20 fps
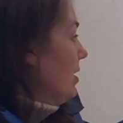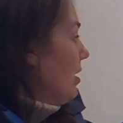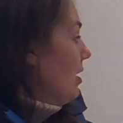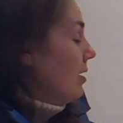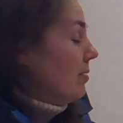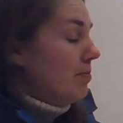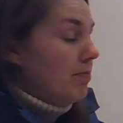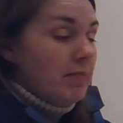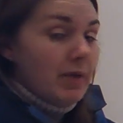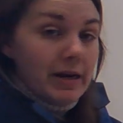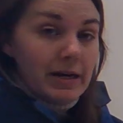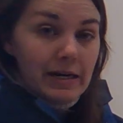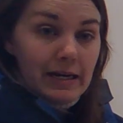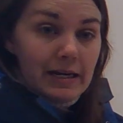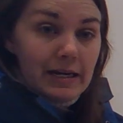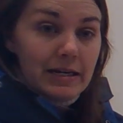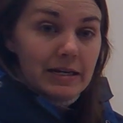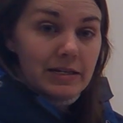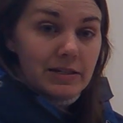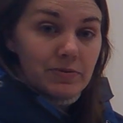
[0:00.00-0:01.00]
On
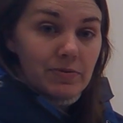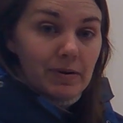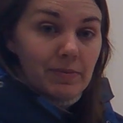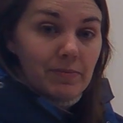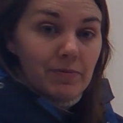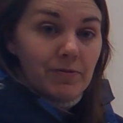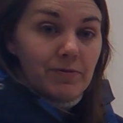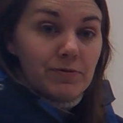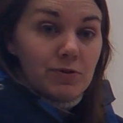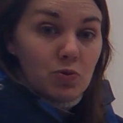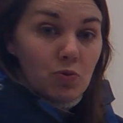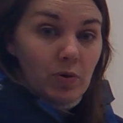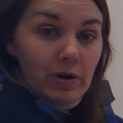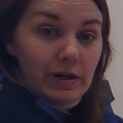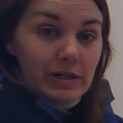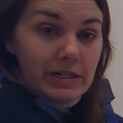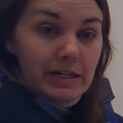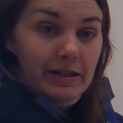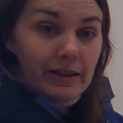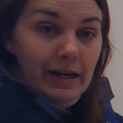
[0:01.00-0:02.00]
Monday, he swims 20